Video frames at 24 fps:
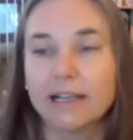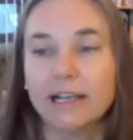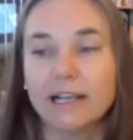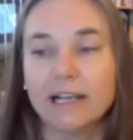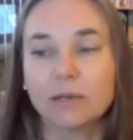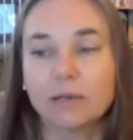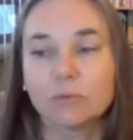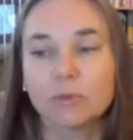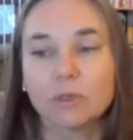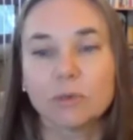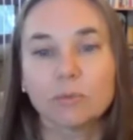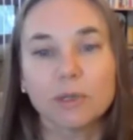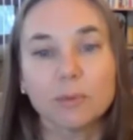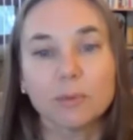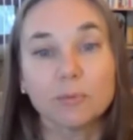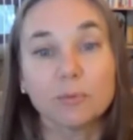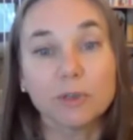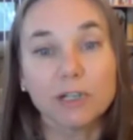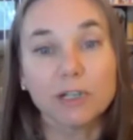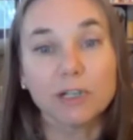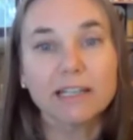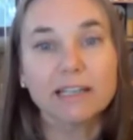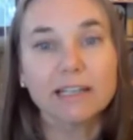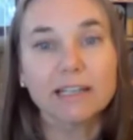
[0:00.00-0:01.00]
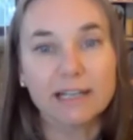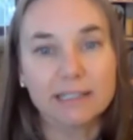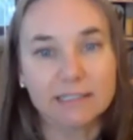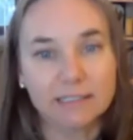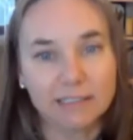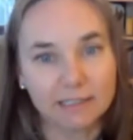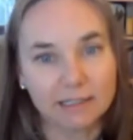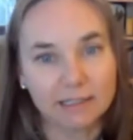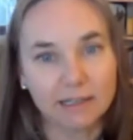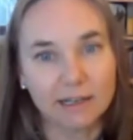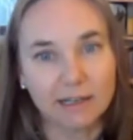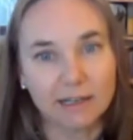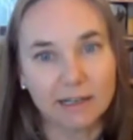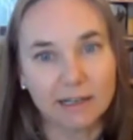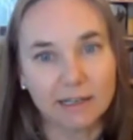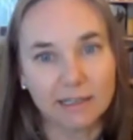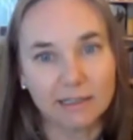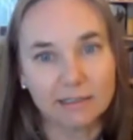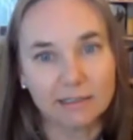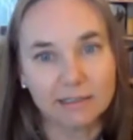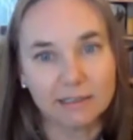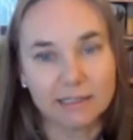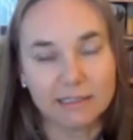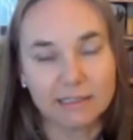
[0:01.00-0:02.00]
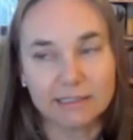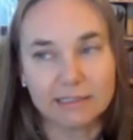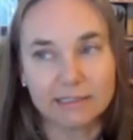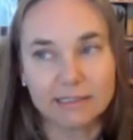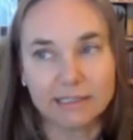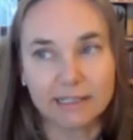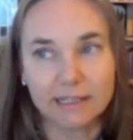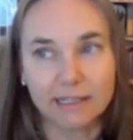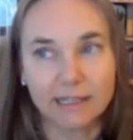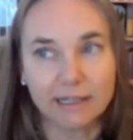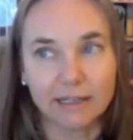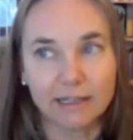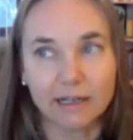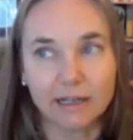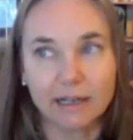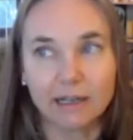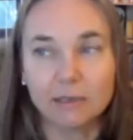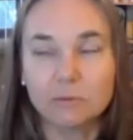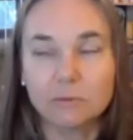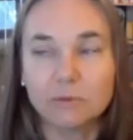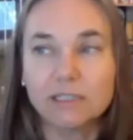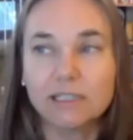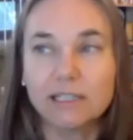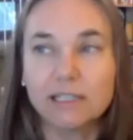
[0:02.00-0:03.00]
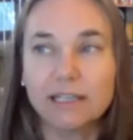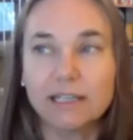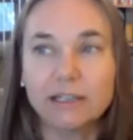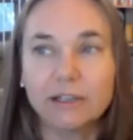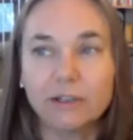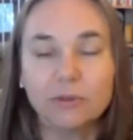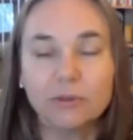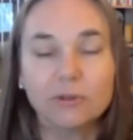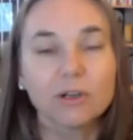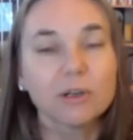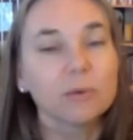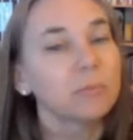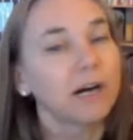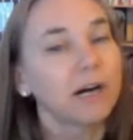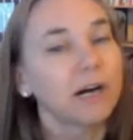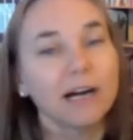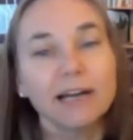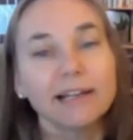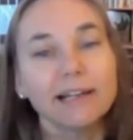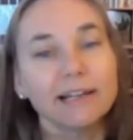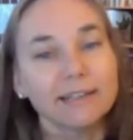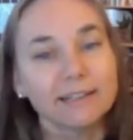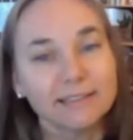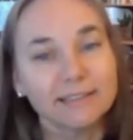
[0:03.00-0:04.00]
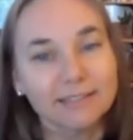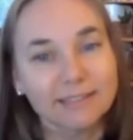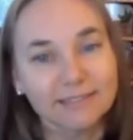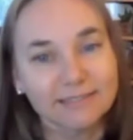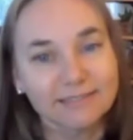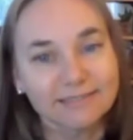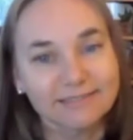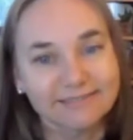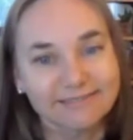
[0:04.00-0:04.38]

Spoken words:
And when we bring that to God and say, I would like your mind,